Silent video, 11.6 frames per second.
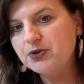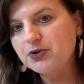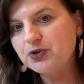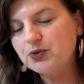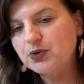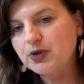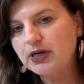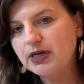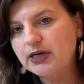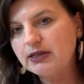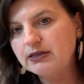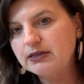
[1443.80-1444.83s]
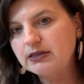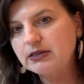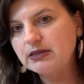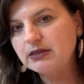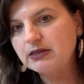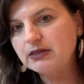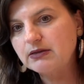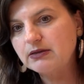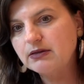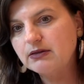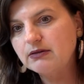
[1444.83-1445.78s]
you and
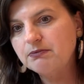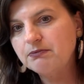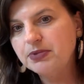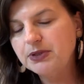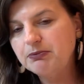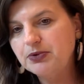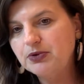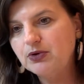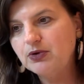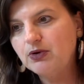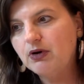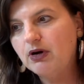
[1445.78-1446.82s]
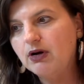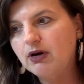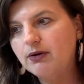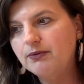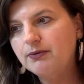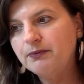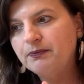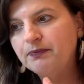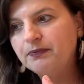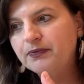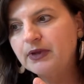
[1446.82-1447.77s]
people
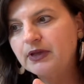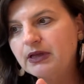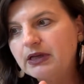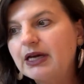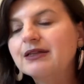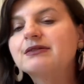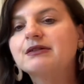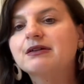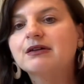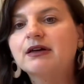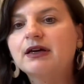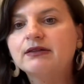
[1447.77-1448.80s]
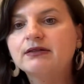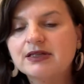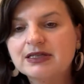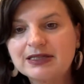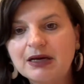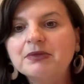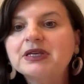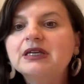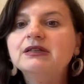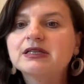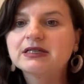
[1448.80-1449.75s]
get some
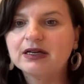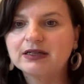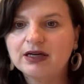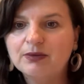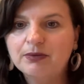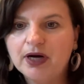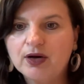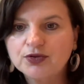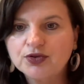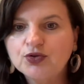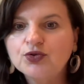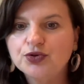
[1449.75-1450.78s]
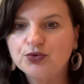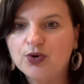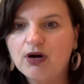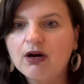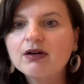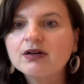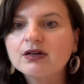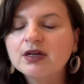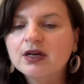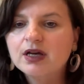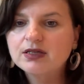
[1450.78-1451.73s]
insight about who you are
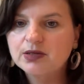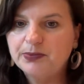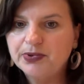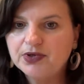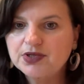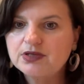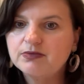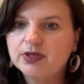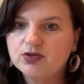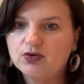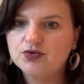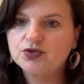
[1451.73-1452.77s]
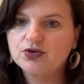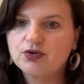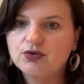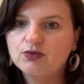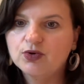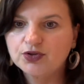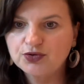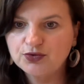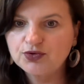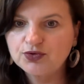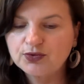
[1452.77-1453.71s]
as a person, but also what
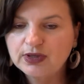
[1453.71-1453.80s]
you do.